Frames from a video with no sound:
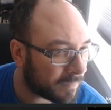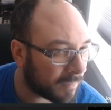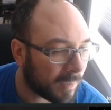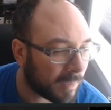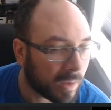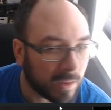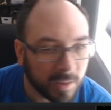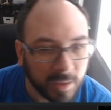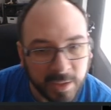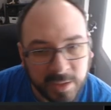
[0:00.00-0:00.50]

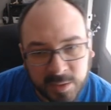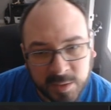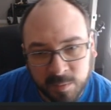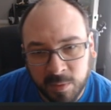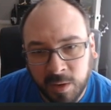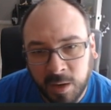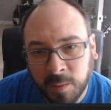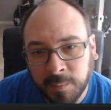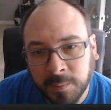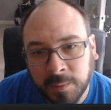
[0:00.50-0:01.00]
Leia's
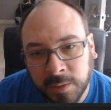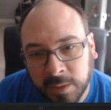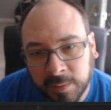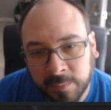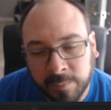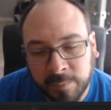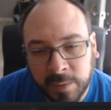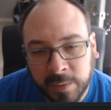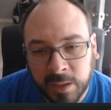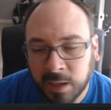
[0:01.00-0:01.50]
probably
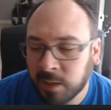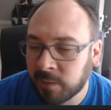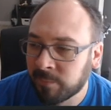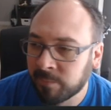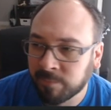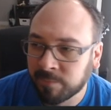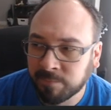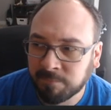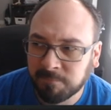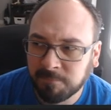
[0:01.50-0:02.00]

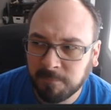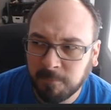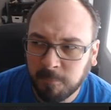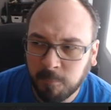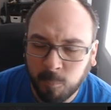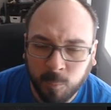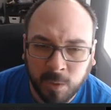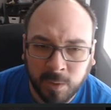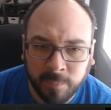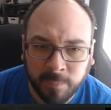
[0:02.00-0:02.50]
become
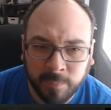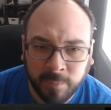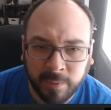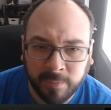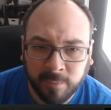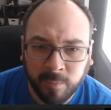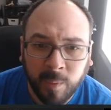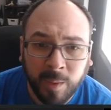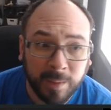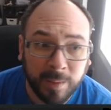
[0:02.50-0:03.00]
one of
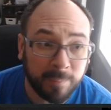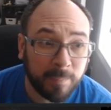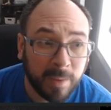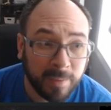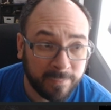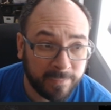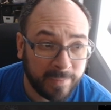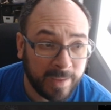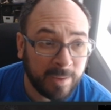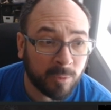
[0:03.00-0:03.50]
my
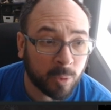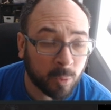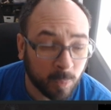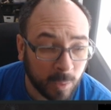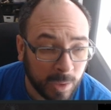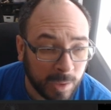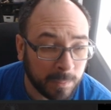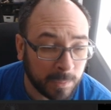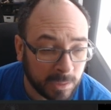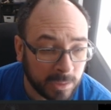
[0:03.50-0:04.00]
favorite
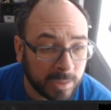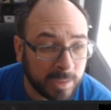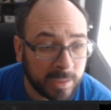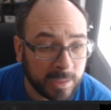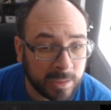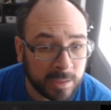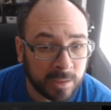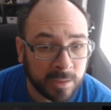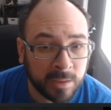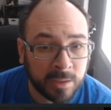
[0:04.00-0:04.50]
rebel
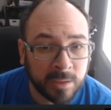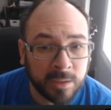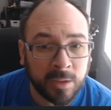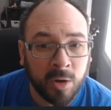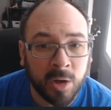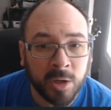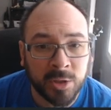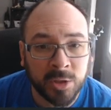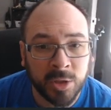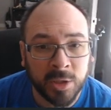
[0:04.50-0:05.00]
in the
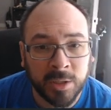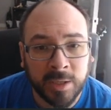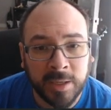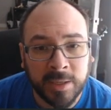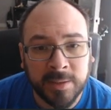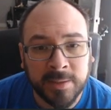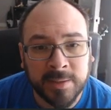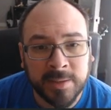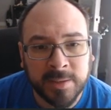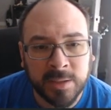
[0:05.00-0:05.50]
Hotshot and
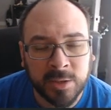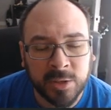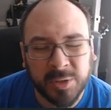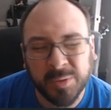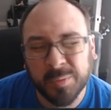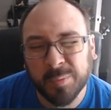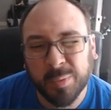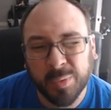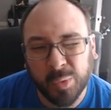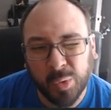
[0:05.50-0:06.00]
Aces, and she's
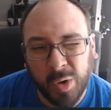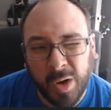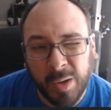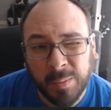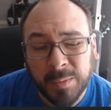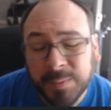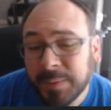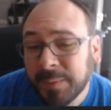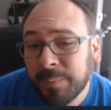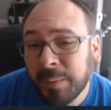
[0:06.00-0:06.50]

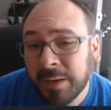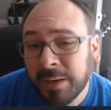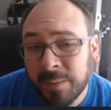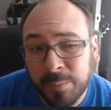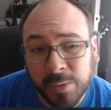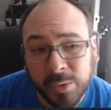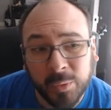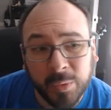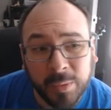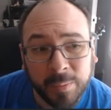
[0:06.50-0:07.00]
probably my number
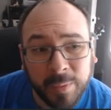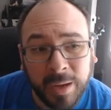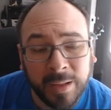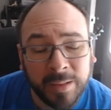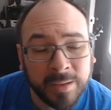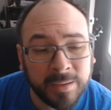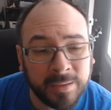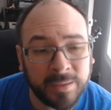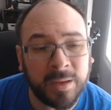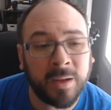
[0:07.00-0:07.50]
3
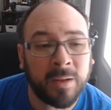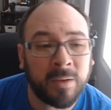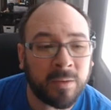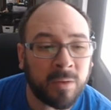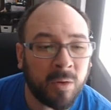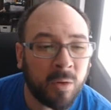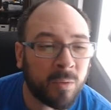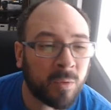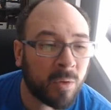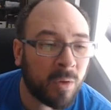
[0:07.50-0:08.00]
pilot
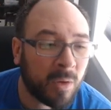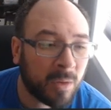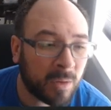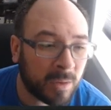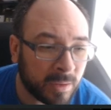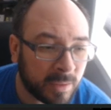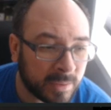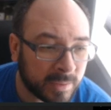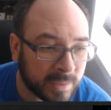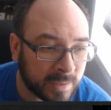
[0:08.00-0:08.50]
overall
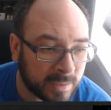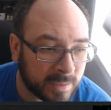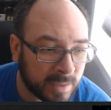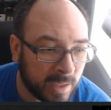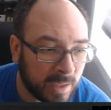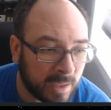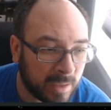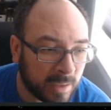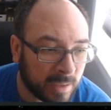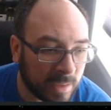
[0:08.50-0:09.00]
in this
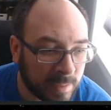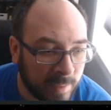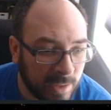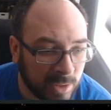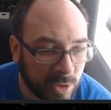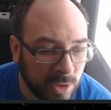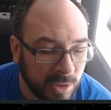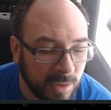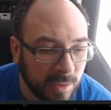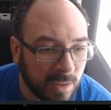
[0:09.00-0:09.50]

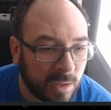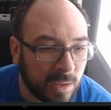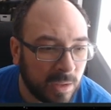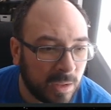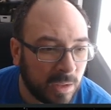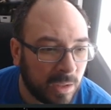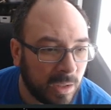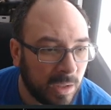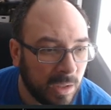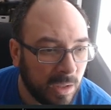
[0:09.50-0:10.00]
expansion.
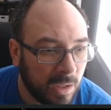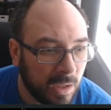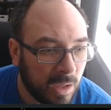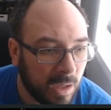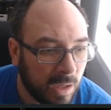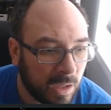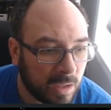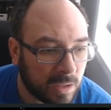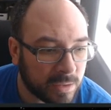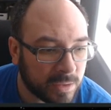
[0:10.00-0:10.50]

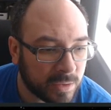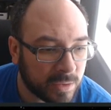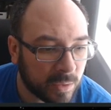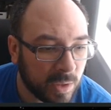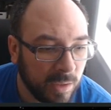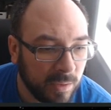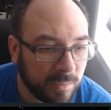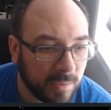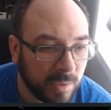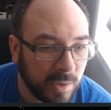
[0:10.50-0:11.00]
So
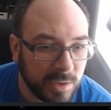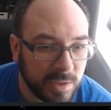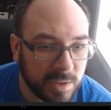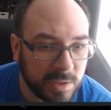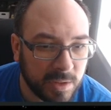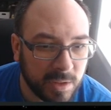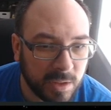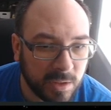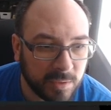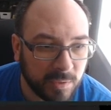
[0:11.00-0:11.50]
gunner
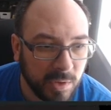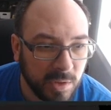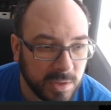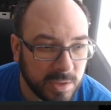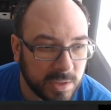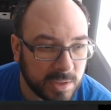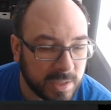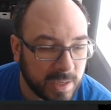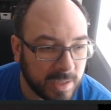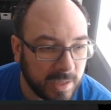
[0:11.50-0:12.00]
things first
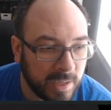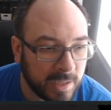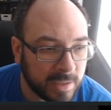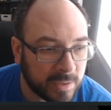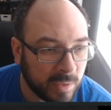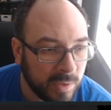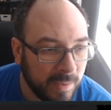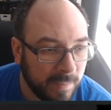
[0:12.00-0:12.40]
is Ezra.